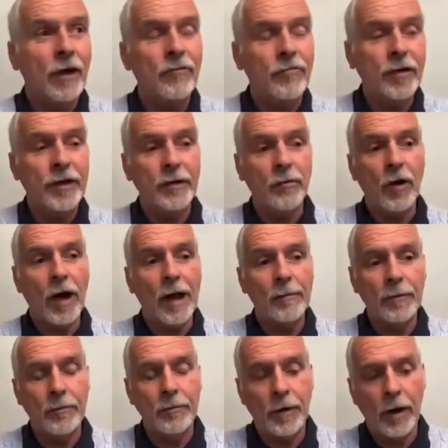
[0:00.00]
really what
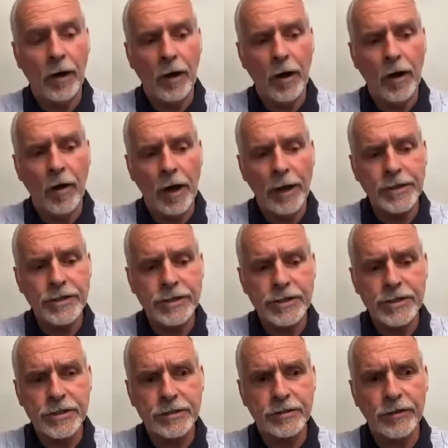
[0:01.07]
happened, but I
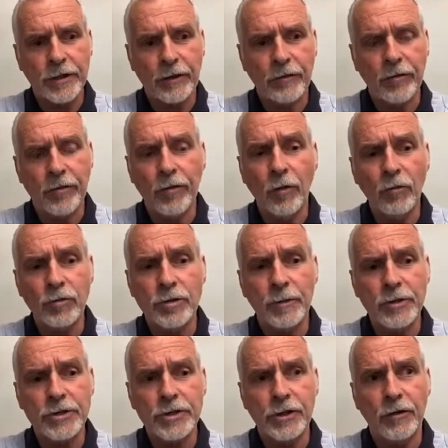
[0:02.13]
just thought to
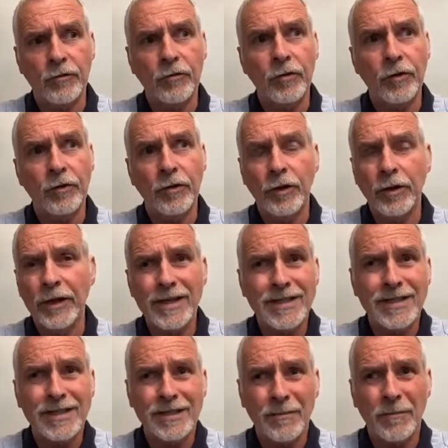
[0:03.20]
myself that
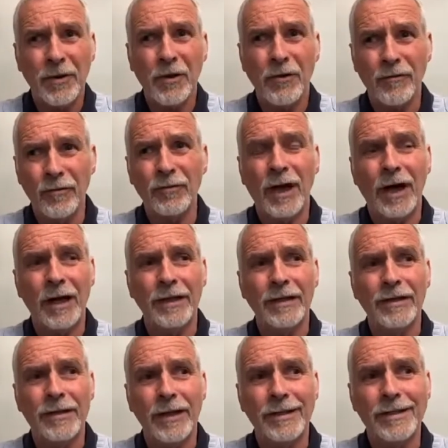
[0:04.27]
this is a beautiful day,
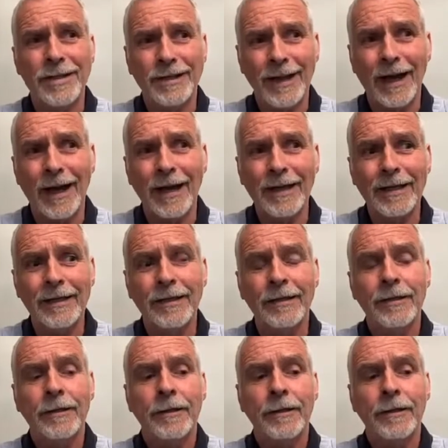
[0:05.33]
and today